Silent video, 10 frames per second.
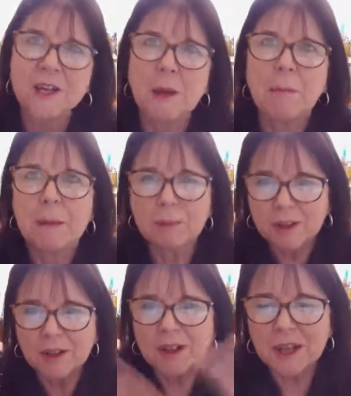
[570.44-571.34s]

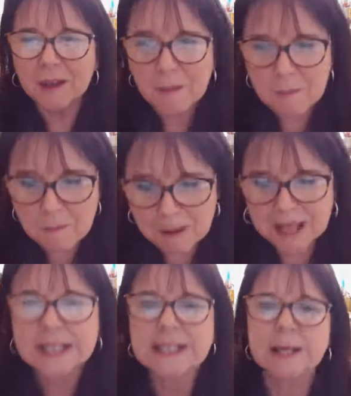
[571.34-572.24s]
people
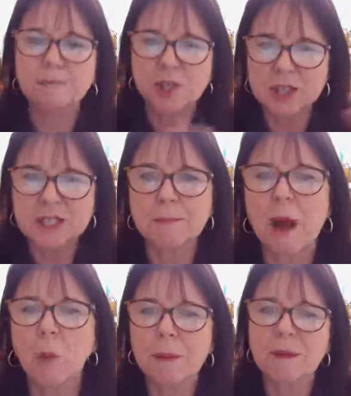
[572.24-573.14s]
make assumptions
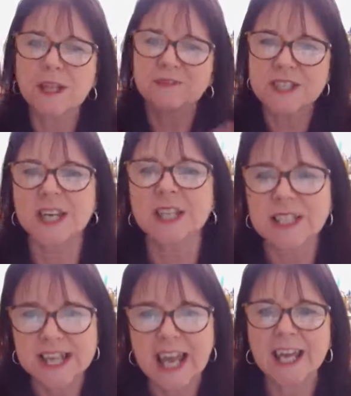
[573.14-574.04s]
about women of a
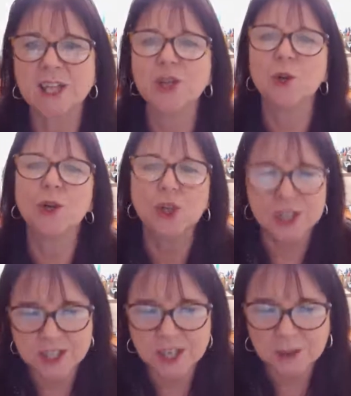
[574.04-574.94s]
certain age who look a
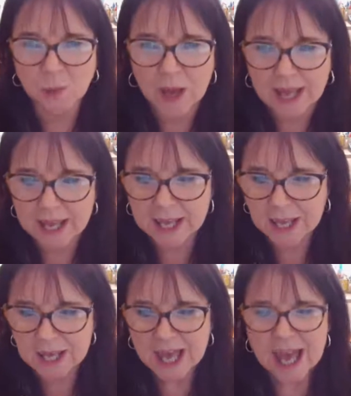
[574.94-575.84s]
certain way.
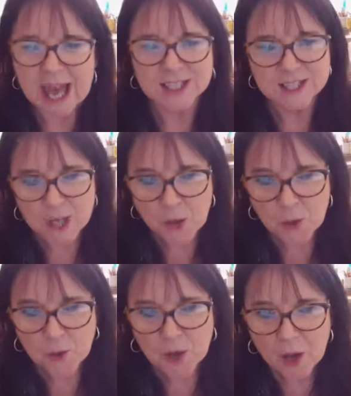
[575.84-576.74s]
And
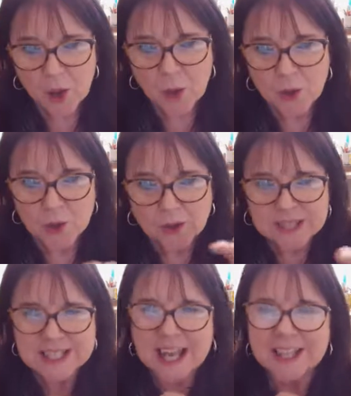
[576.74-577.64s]
so you
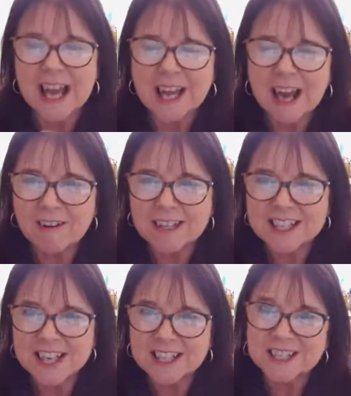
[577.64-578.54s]
can take that
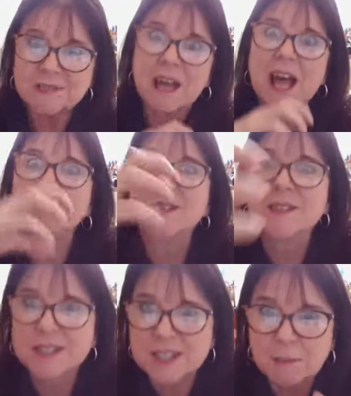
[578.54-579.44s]
character then and
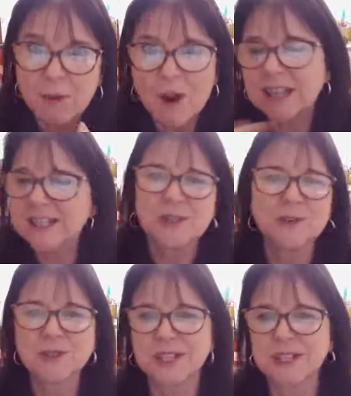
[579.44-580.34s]
surprise the
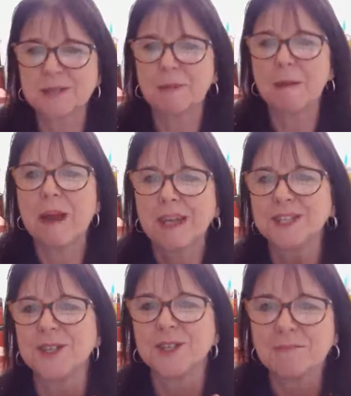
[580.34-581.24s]
audience by
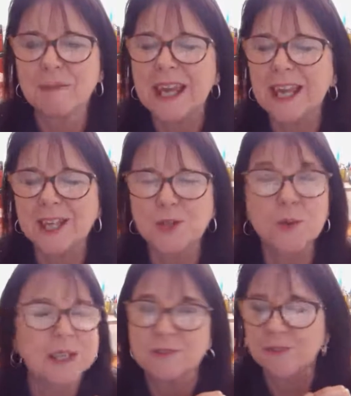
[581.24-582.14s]
making her do
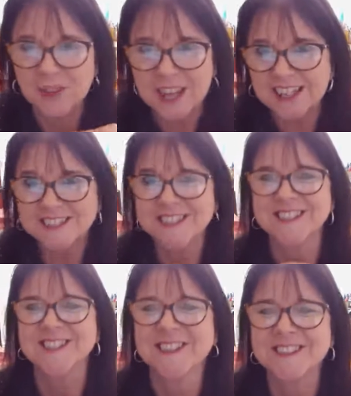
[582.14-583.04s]
wonderful things,
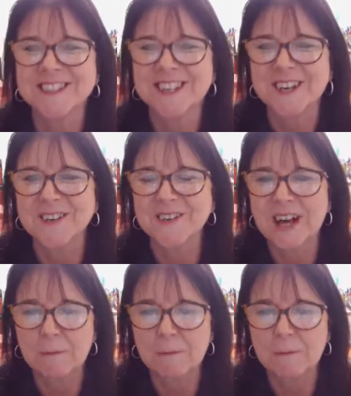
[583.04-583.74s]
and so